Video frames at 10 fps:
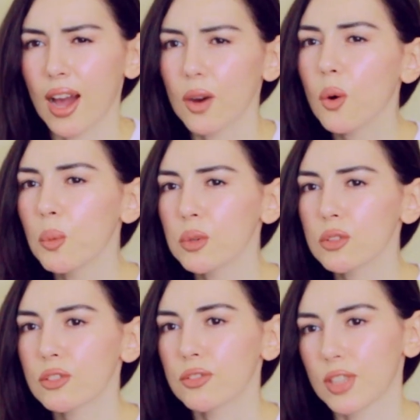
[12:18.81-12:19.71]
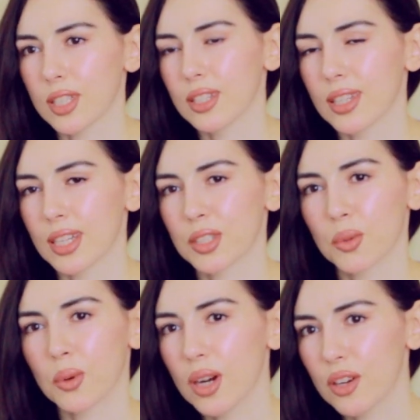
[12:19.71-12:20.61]
I almost feel that
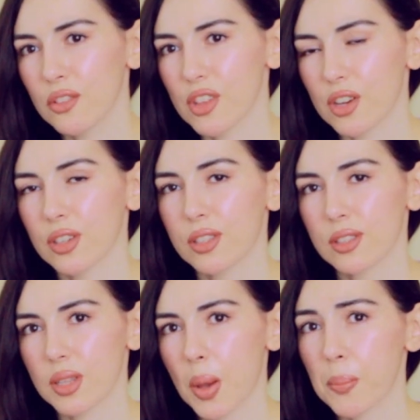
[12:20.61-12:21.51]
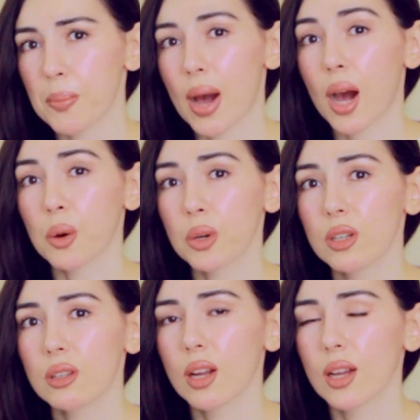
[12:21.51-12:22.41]
where there is
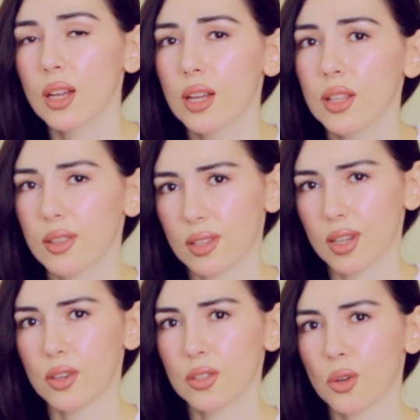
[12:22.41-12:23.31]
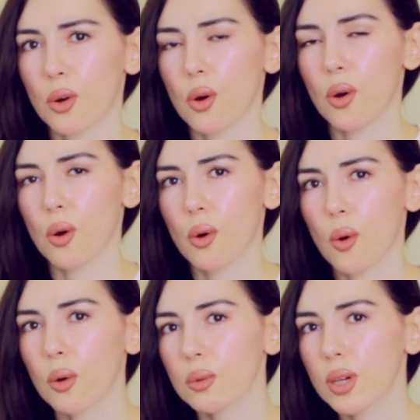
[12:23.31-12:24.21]
power, there's
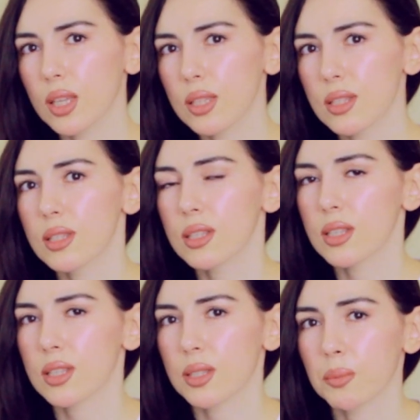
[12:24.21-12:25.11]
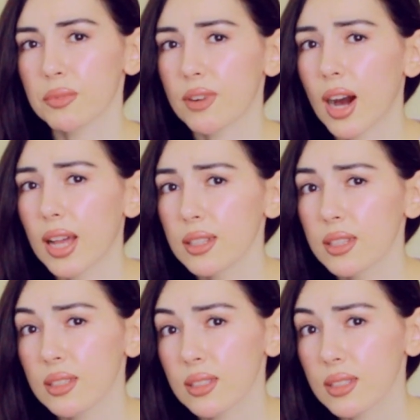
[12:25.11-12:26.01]
always some
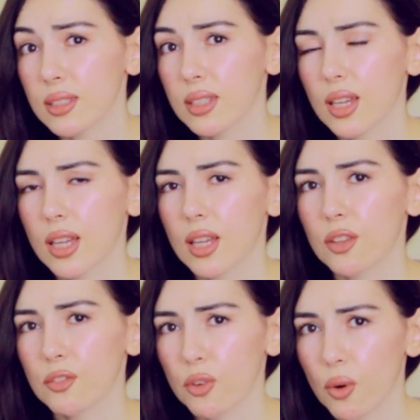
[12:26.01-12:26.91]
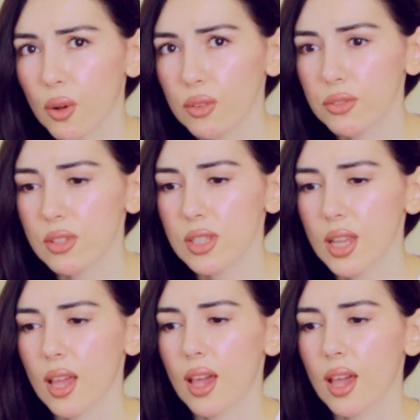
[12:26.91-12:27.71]
violence involved.